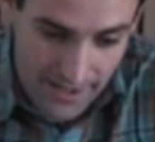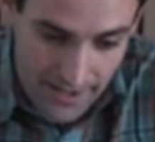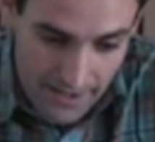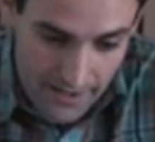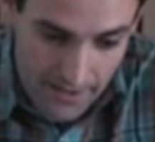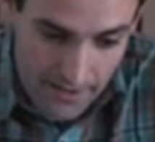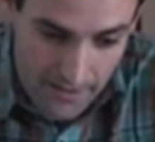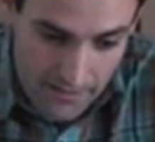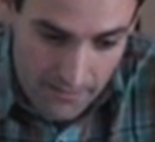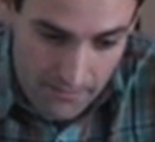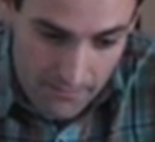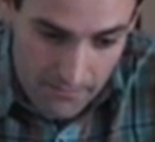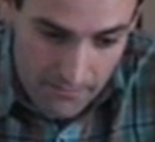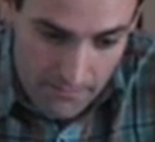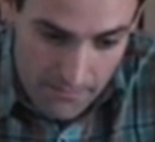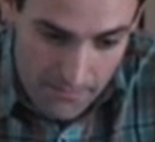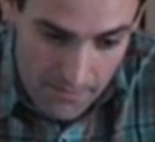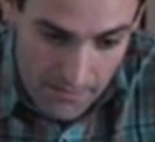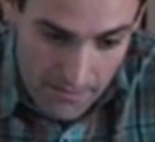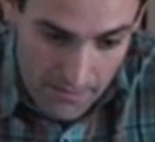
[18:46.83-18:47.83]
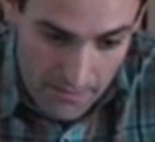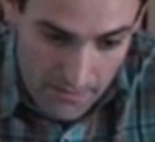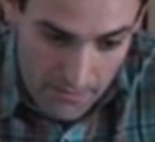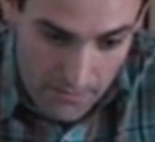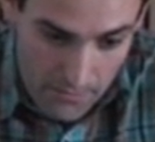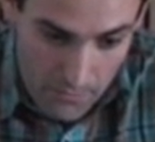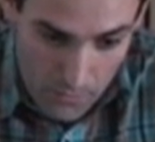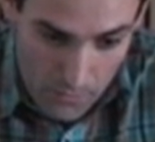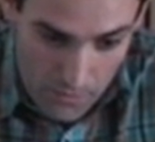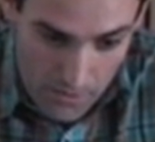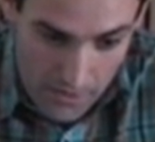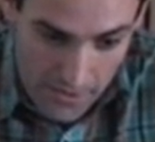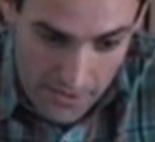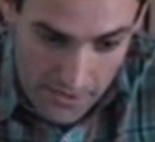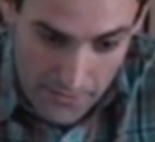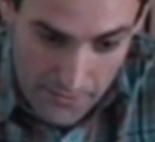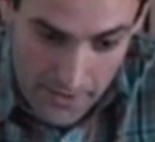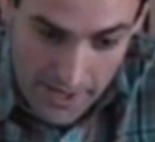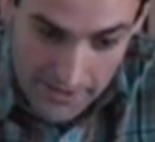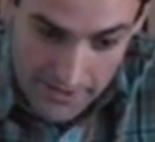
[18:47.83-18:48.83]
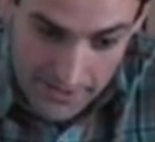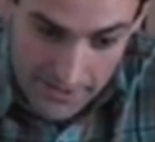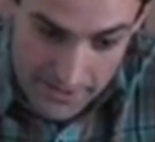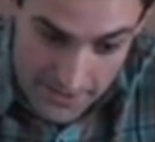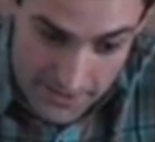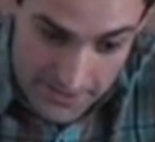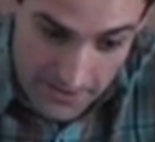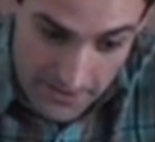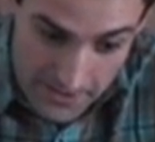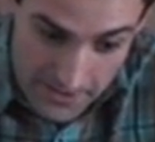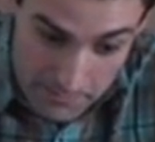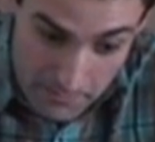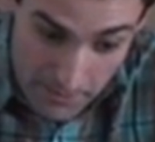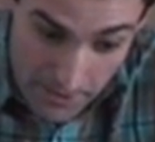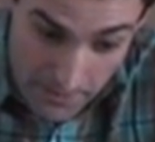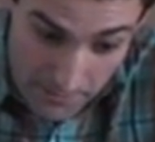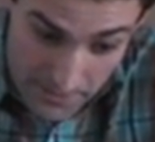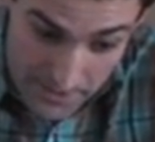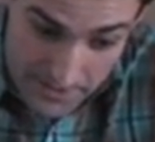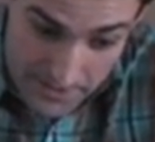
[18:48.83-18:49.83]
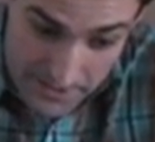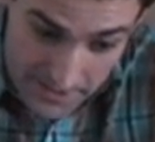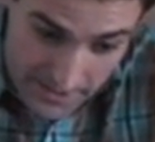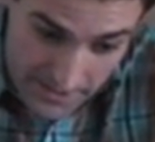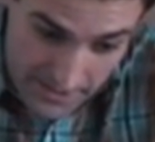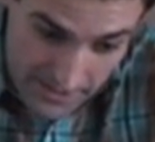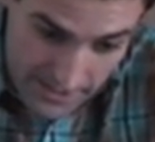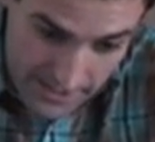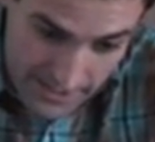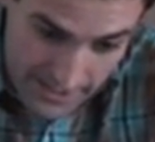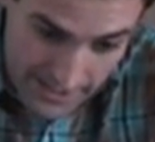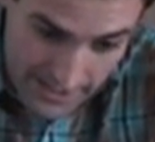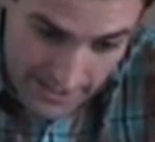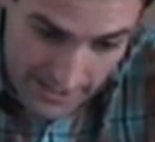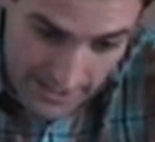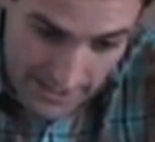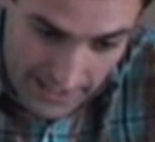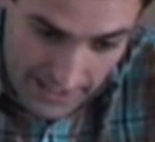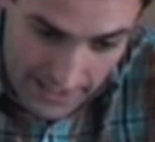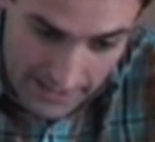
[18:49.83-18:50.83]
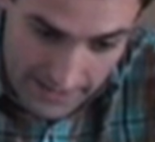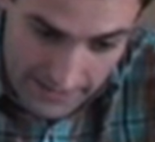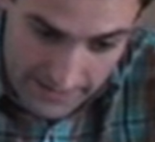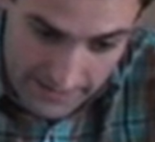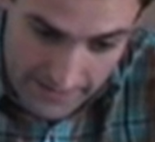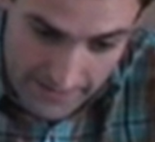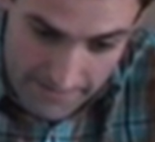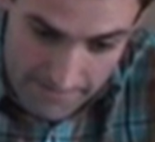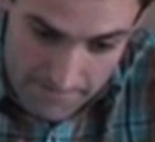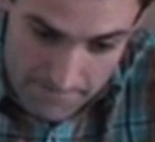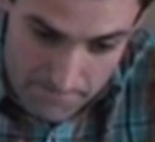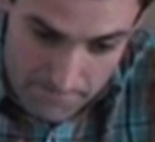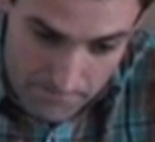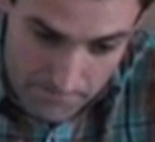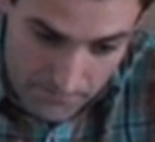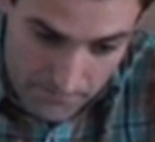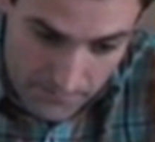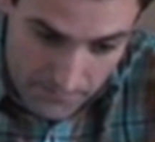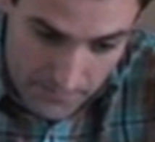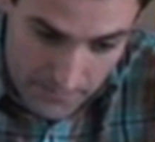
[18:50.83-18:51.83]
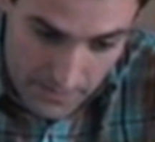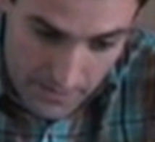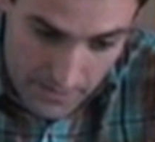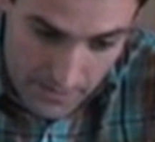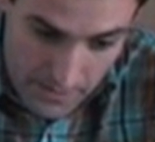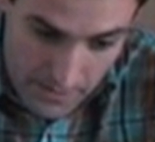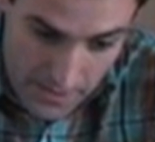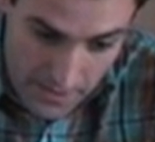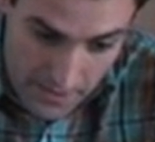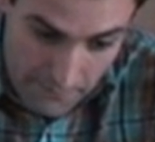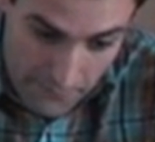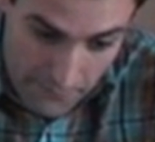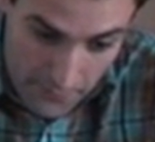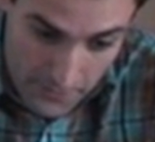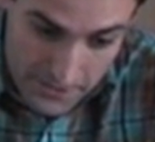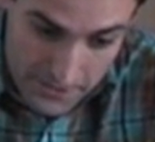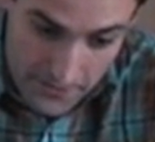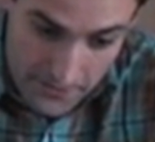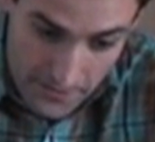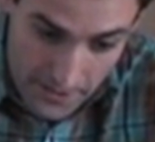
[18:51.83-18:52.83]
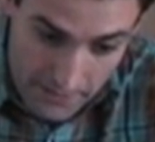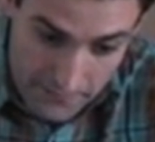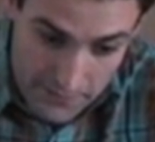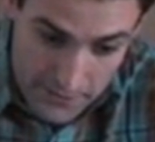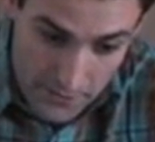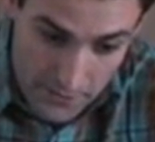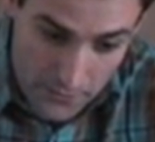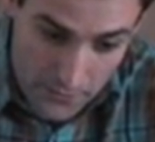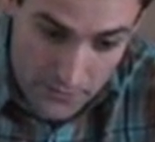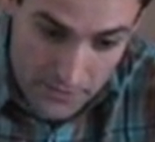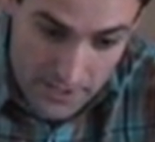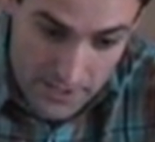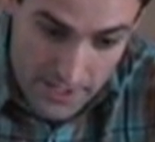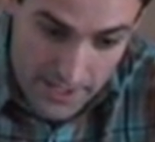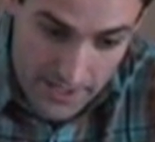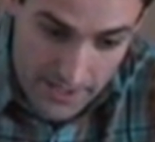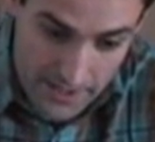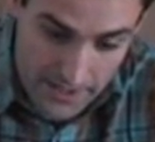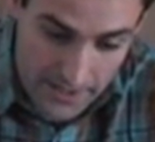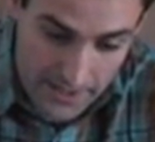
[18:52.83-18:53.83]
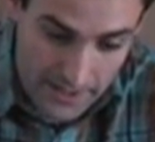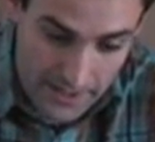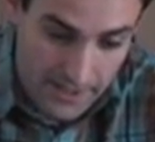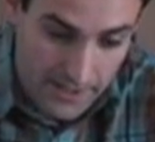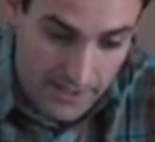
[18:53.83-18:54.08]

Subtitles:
they ran additional experiments, and the first graph shows the